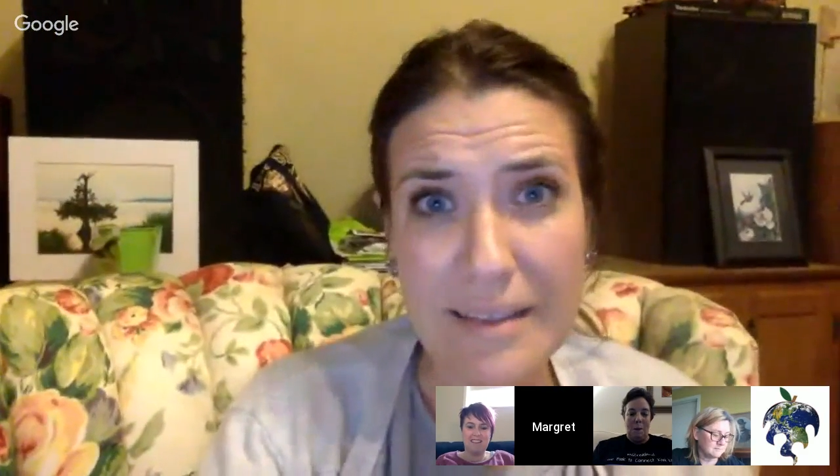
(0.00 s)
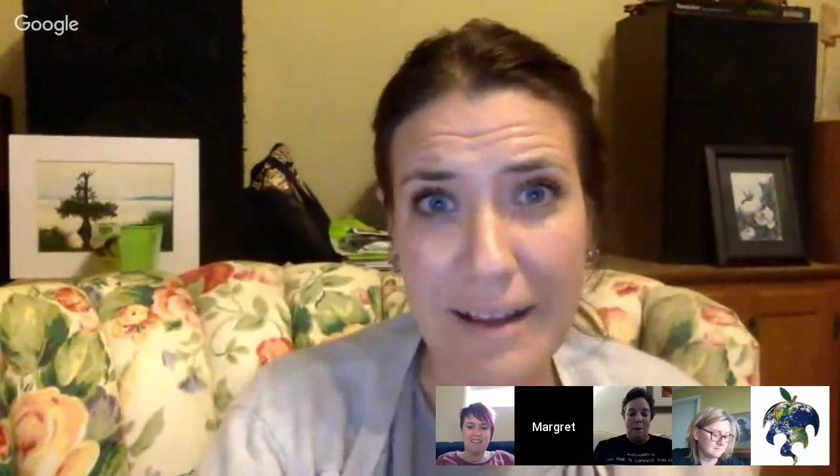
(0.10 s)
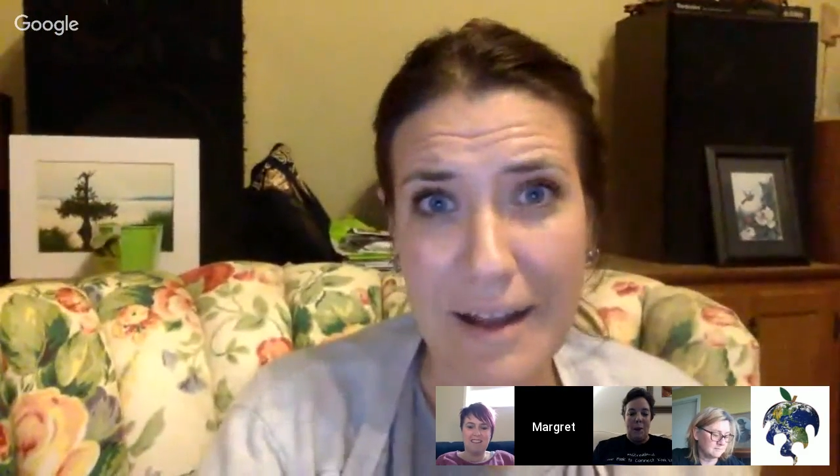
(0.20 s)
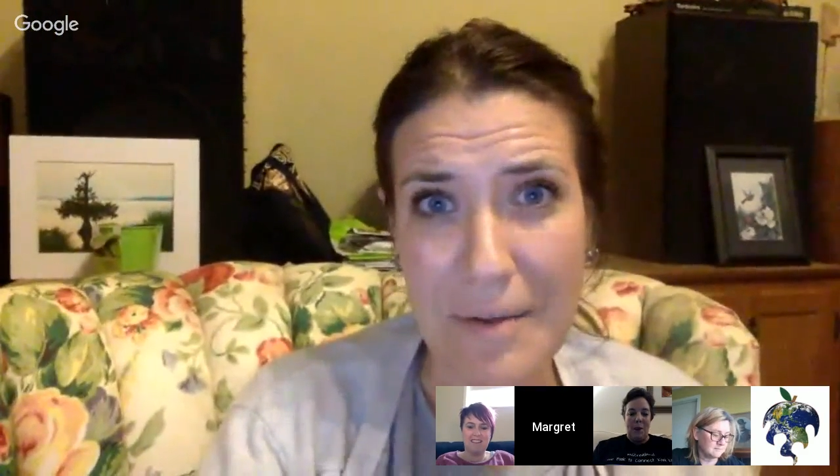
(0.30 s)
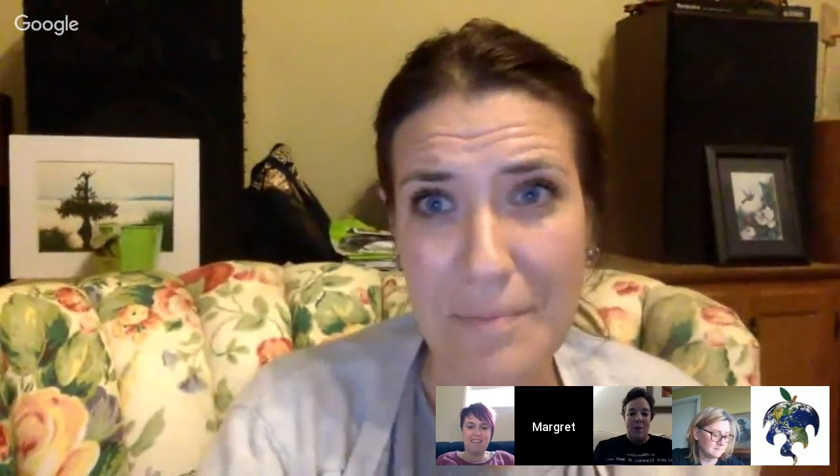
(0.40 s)

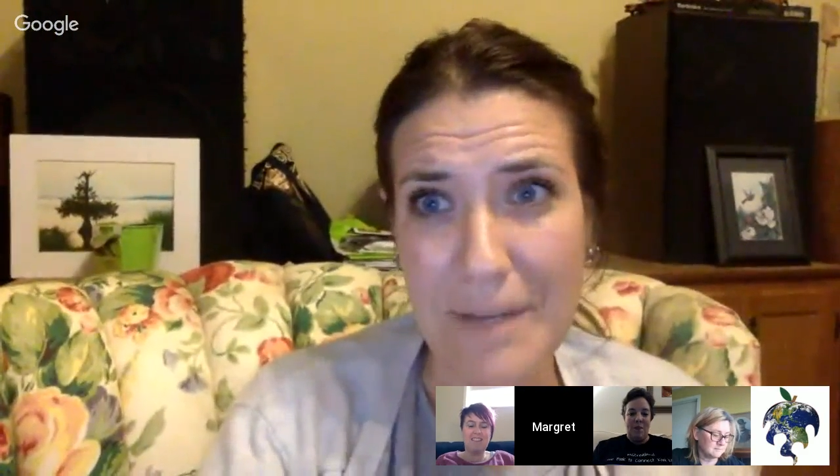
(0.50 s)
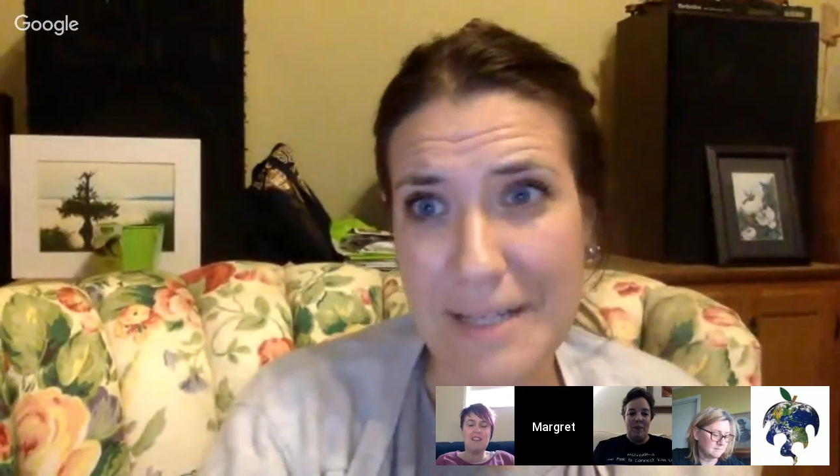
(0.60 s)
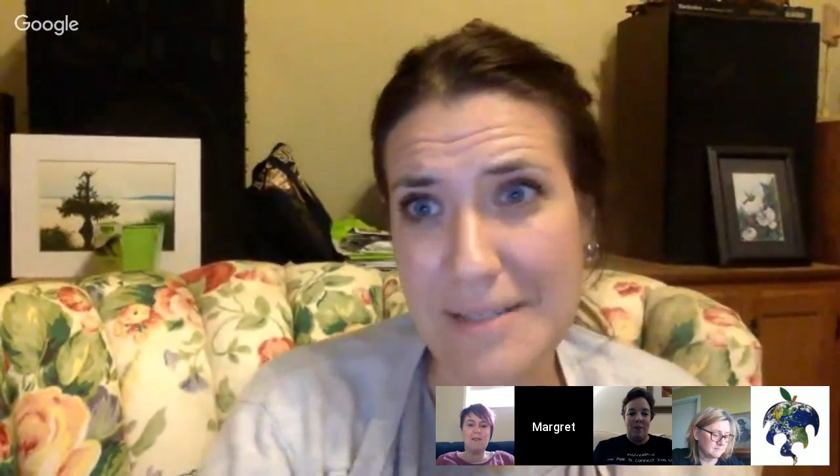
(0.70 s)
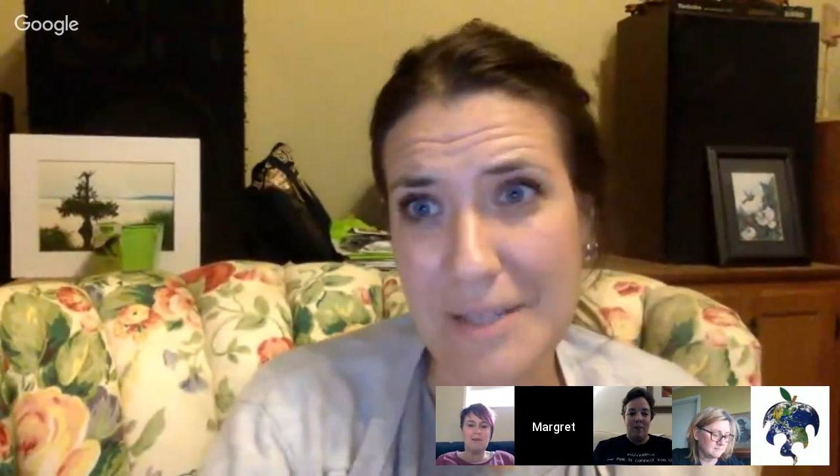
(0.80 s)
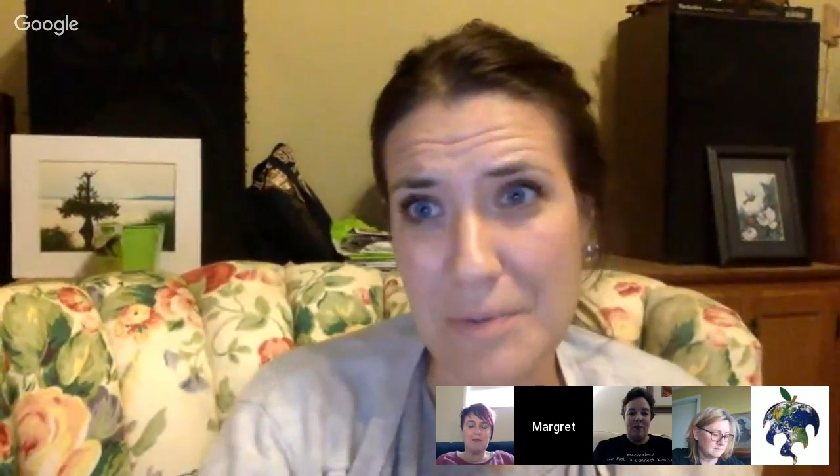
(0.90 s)

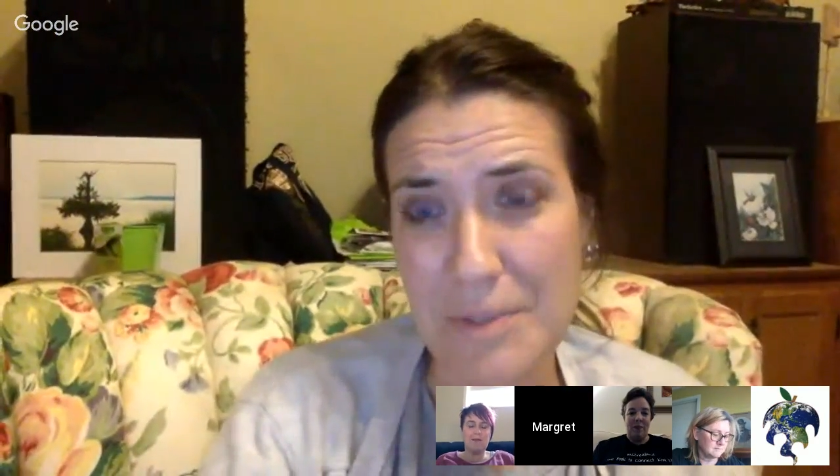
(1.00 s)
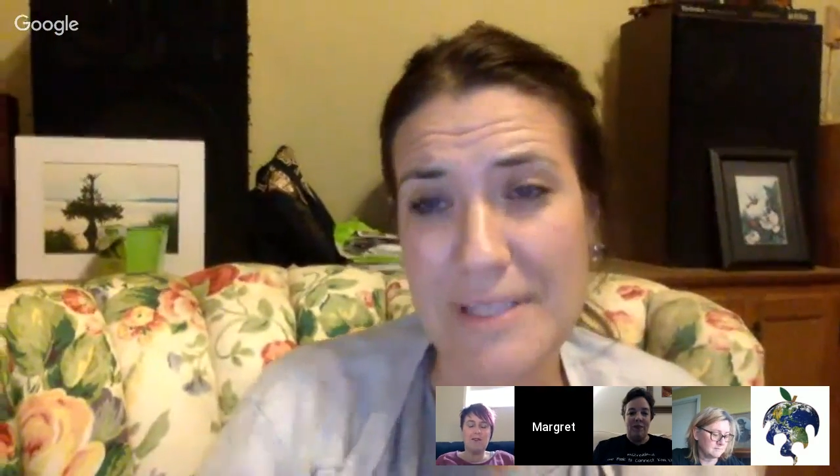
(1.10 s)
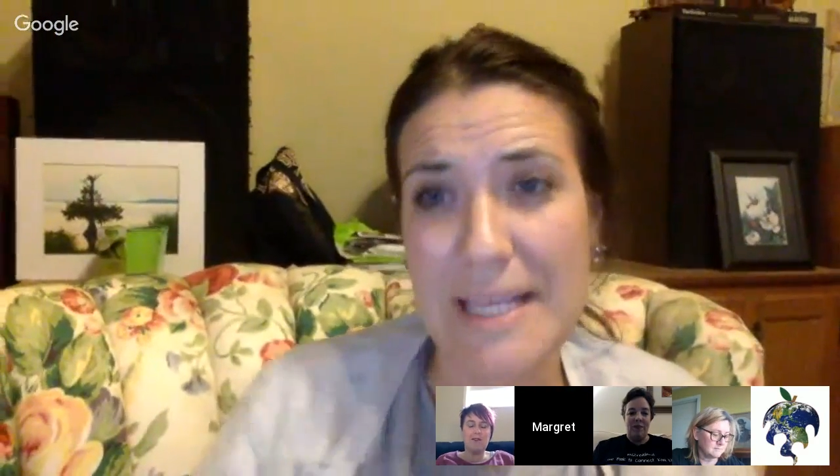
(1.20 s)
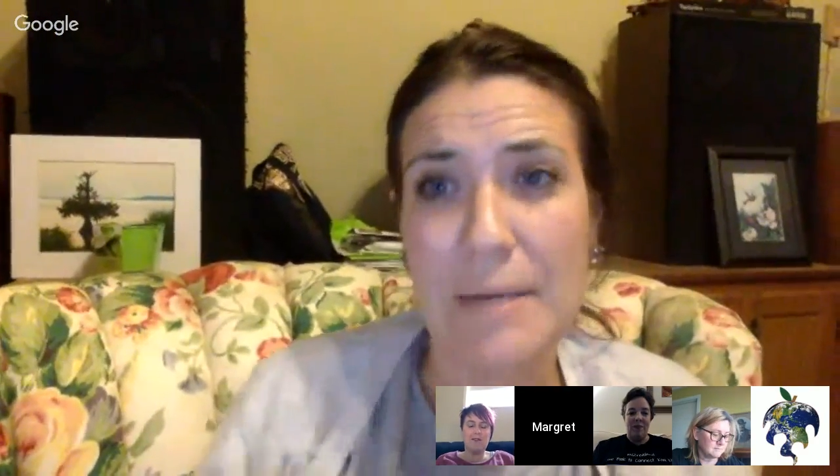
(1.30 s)
And so I'm so excited.